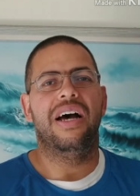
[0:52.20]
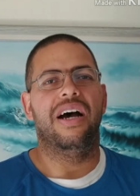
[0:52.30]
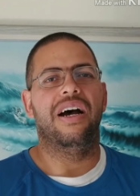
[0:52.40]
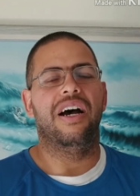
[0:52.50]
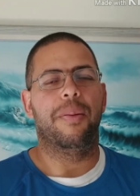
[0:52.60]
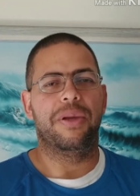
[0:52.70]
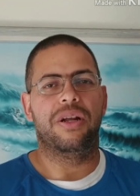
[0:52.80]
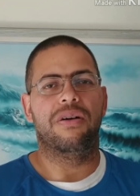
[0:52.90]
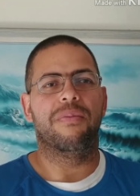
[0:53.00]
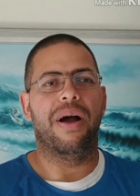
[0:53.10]
Um, you
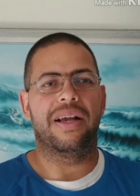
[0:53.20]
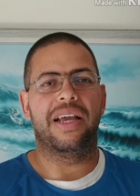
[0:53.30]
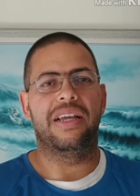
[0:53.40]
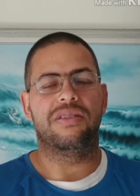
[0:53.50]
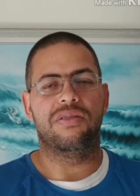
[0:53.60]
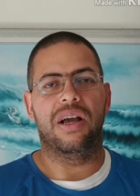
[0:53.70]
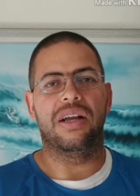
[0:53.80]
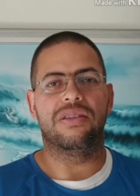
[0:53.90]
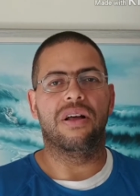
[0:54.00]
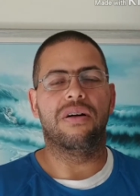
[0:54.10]
know, in my case, you
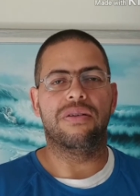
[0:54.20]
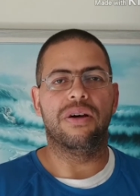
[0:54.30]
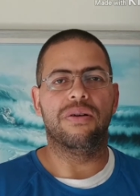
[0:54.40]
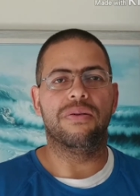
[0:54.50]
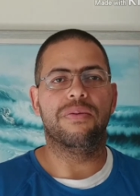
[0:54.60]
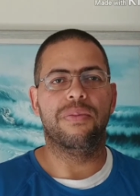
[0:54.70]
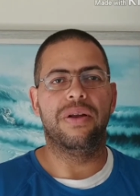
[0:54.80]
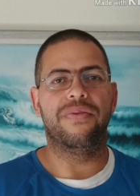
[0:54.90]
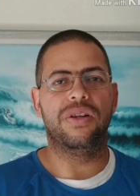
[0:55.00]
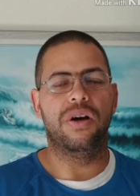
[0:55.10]
guys all know,
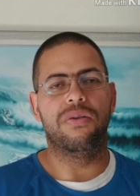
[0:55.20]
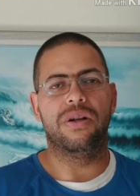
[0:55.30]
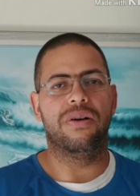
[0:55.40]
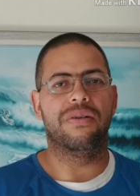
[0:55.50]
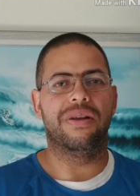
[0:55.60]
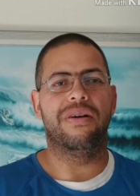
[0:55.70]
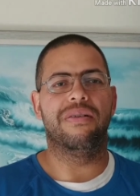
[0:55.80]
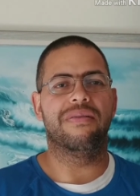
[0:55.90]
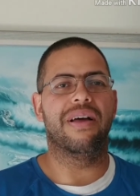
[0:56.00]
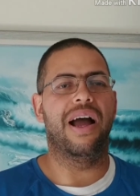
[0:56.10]
but if you don't know, you
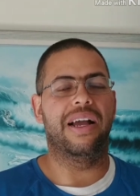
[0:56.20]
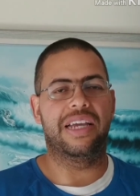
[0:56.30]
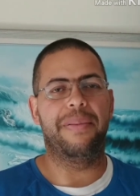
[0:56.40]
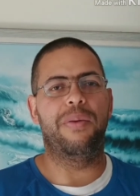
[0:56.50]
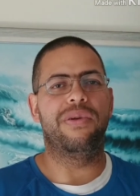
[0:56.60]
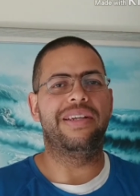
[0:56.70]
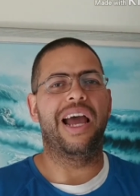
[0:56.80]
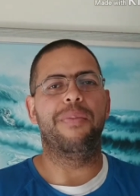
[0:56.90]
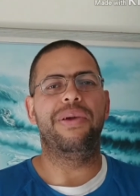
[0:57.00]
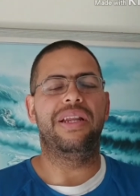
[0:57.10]
know, I came down with
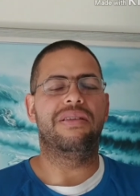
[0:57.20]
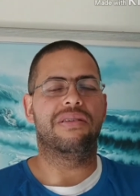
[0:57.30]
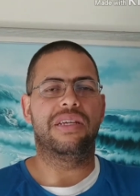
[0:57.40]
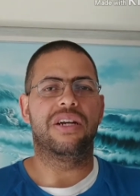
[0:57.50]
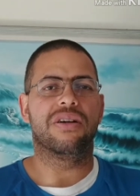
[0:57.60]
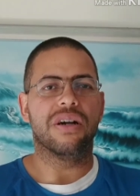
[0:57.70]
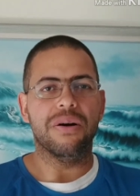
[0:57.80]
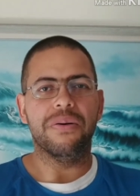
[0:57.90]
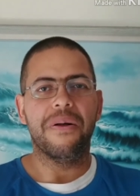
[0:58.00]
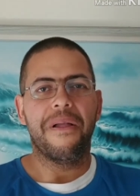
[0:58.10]
diabetes a year
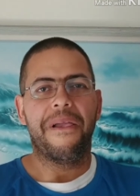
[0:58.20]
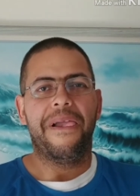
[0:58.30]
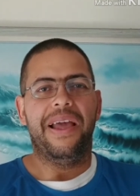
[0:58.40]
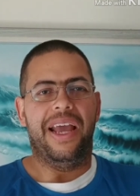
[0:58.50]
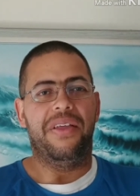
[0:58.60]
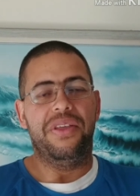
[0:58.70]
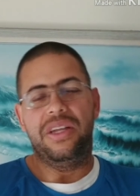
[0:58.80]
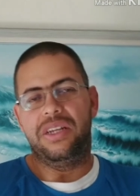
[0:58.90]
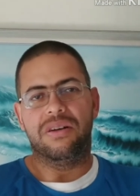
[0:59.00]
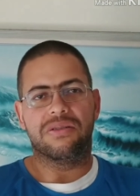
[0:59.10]
ago and
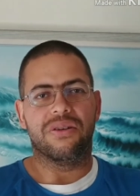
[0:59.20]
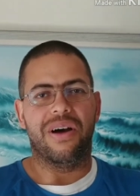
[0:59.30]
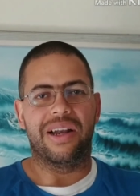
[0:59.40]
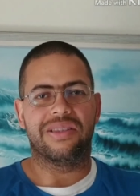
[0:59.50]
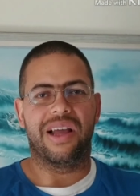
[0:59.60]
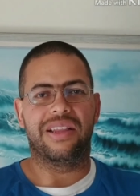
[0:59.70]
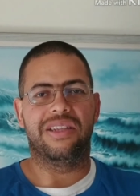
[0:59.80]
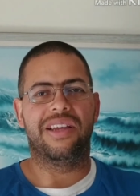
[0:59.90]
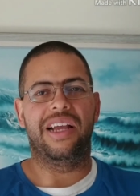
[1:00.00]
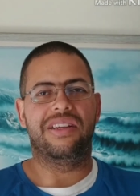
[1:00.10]
then you know so i decided
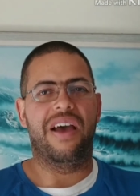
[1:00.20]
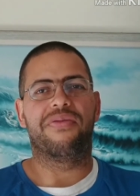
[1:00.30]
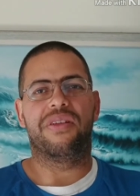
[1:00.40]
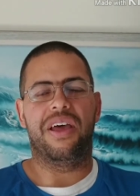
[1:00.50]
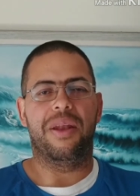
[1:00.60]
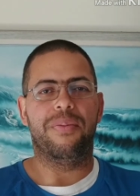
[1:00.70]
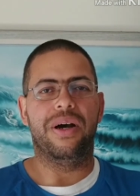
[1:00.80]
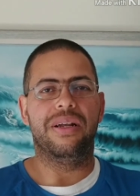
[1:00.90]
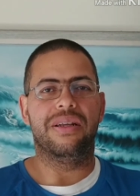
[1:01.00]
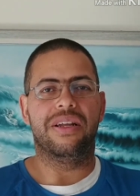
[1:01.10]
to change after that
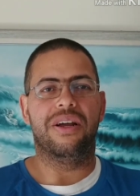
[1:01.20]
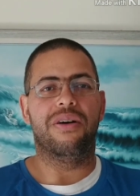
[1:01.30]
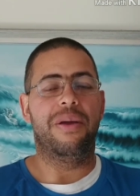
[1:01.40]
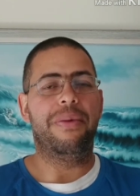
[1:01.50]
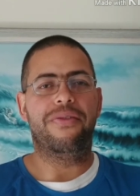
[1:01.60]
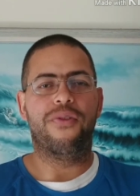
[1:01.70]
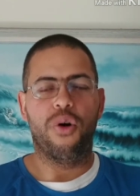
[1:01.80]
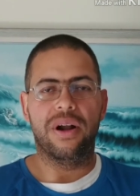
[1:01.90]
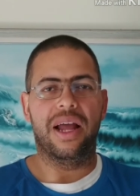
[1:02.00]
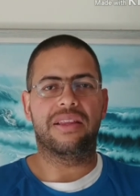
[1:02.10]
but you know and
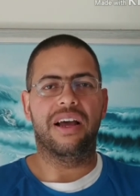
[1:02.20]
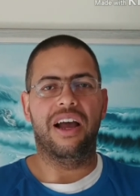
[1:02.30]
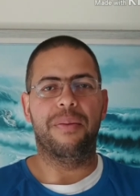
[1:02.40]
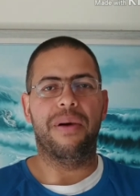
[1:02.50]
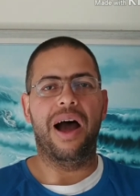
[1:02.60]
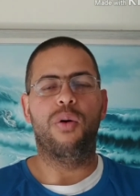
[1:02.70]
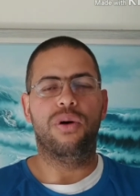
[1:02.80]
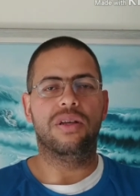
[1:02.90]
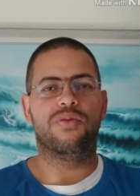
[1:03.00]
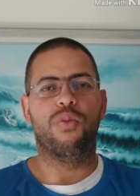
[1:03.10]
before that time i
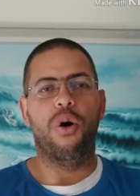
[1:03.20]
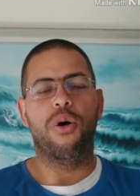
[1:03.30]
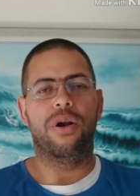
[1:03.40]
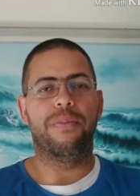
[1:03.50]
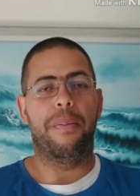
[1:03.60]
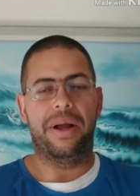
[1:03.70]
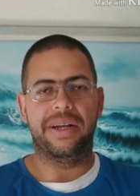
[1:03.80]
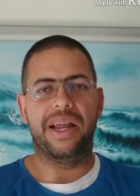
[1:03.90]
was warned by my